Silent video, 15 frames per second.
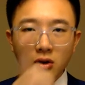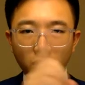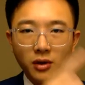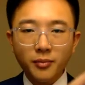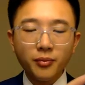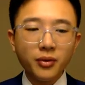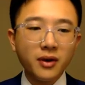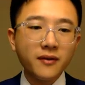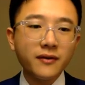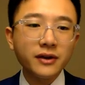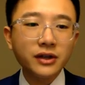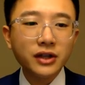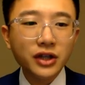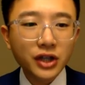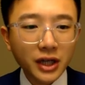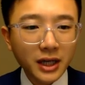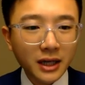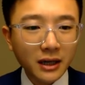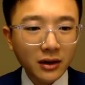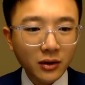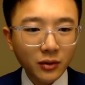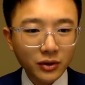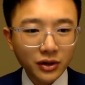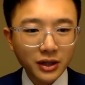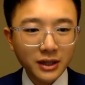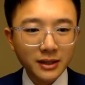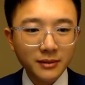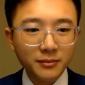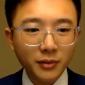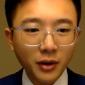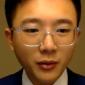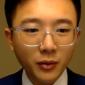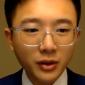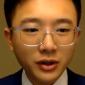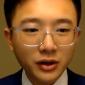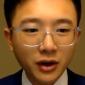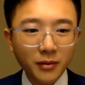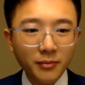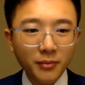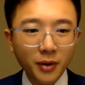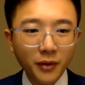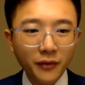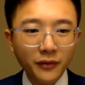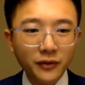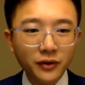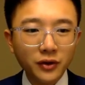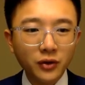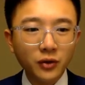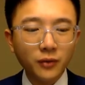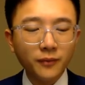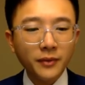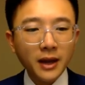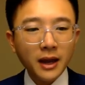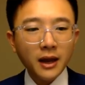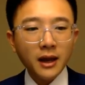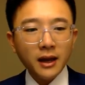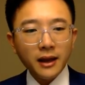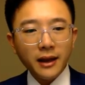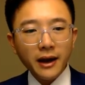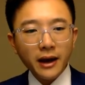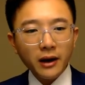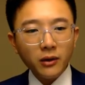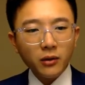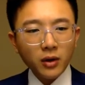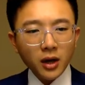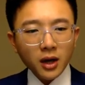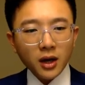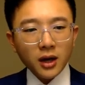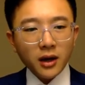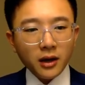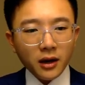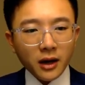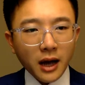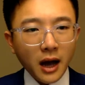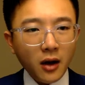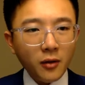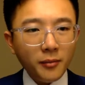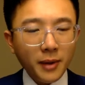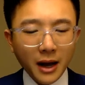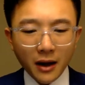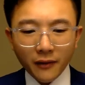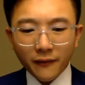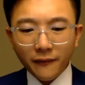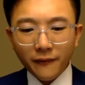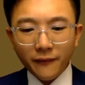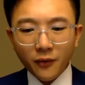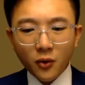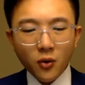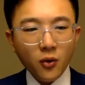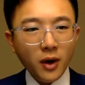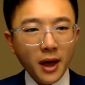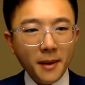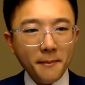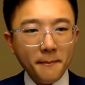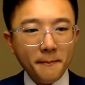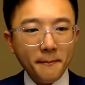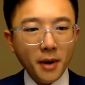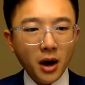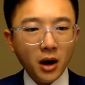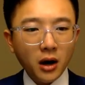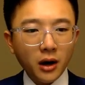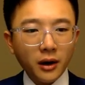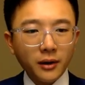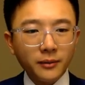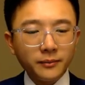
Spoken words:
the previous G, which are both 2. Now, how about foo and bar?